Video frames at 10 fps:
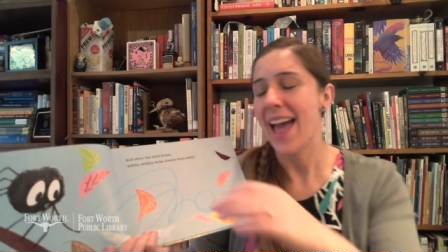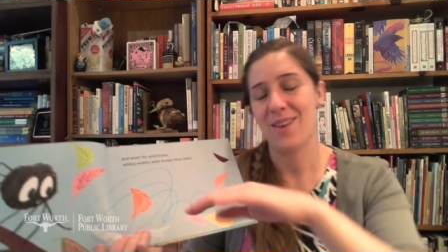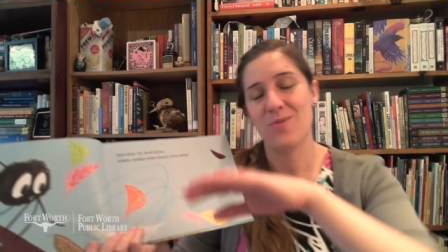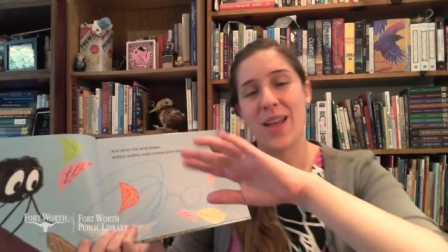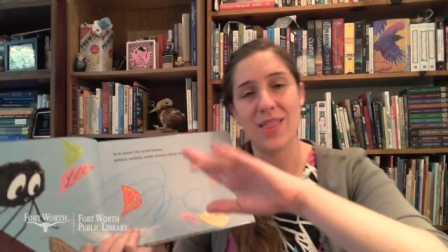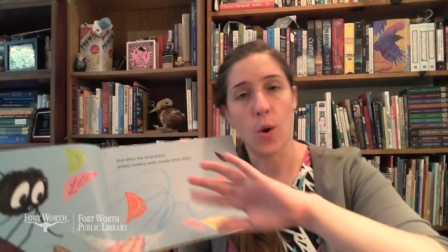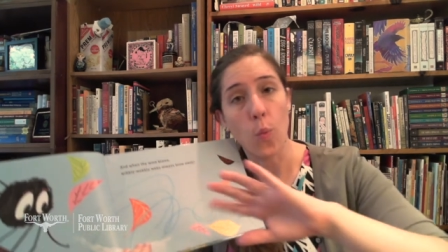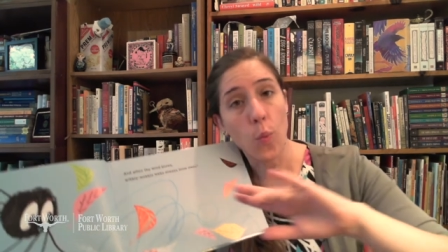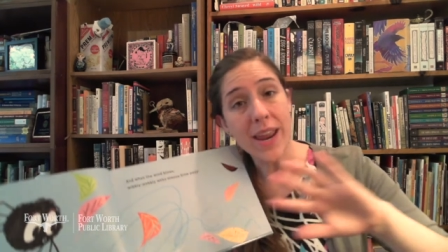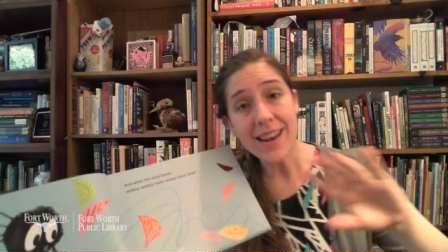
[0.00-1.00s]
And when the
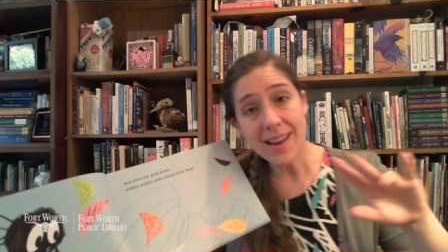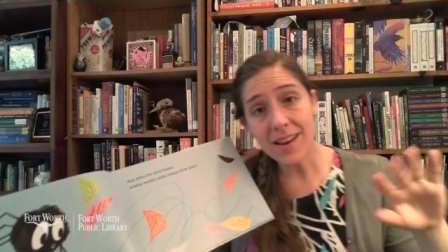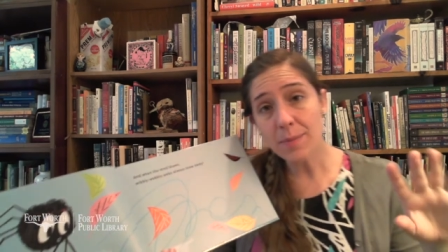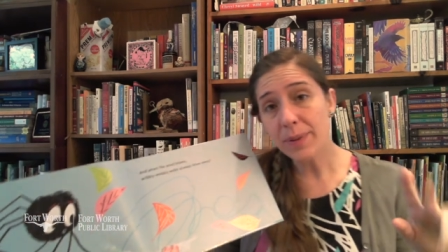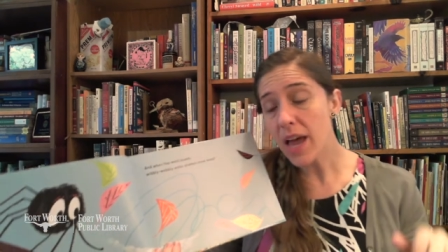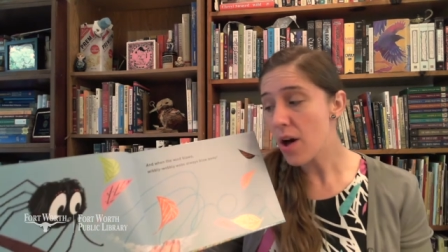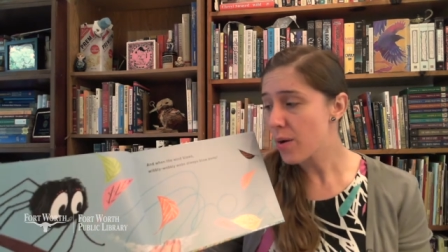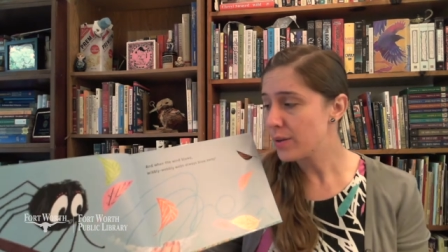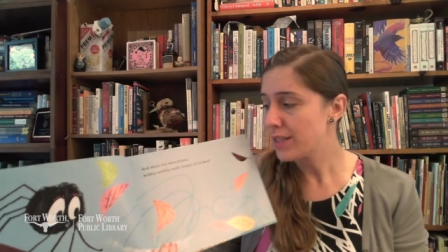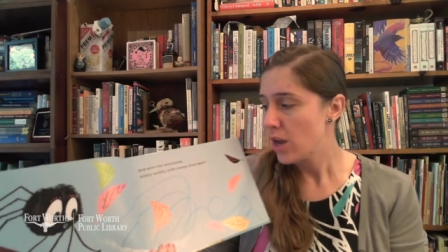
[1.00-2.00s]
wind
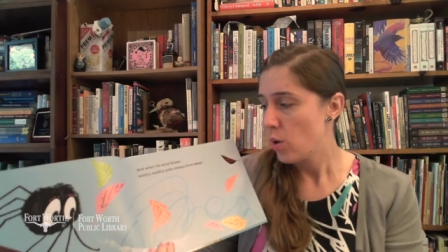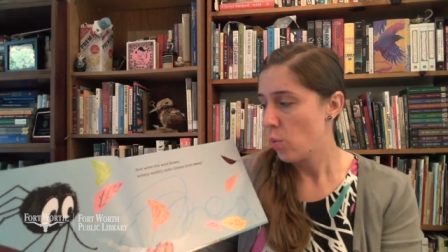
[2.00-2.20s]
blows,